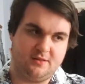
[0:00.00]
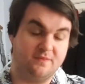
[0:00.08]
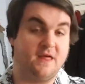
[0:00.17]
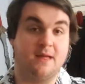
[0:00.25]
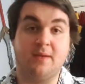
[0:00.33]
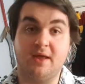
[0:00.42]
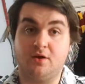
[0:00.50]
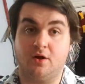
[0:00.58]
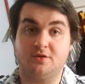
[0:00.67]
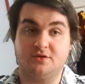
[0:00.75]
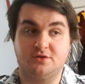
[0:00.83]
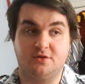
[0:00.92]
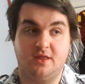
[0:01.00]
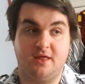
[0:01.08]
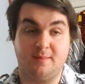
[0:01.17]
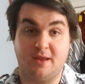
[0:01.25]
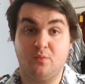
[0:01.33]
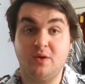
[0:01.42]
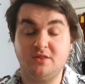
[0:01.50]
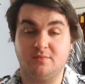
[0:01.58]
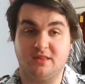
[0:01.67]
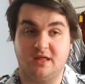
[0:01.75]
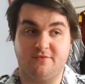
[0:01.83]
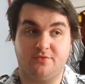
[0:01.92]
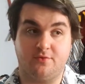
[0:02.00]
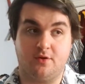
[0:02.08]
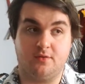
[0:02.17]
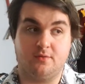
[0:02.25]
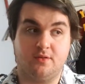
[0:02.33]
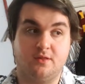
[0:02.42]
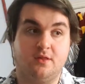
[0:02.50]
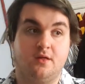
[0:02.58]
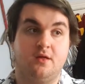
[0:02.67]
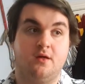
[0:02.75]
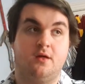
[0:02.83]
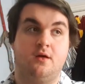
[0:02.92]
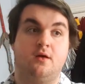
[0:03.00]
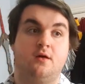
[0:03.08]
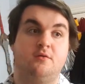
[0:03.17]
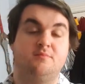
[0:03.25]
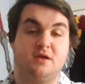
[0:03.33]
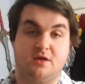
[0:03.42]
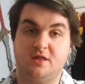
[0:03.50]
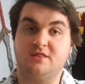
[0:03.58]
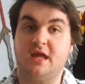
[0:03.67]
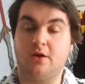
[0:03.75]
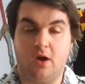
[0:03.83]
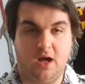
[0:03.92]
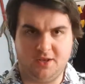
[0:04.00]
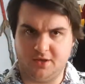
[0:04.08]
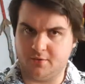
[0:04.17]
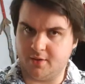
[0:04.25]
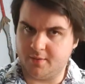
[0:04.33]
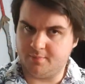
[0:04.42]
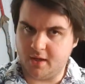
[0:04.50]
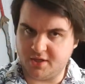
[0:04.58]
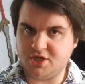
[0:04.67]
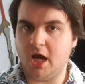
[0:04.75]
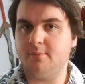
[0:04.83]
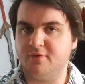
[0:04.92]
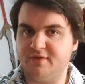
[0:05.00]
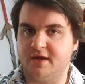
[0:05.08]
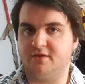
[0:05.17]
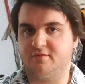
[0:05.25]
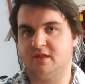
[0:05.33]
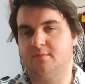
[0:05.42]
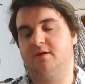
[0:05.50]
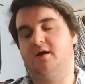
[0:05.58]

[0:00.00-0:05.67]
they made a wisdom saving throw because they were under a charm effect of some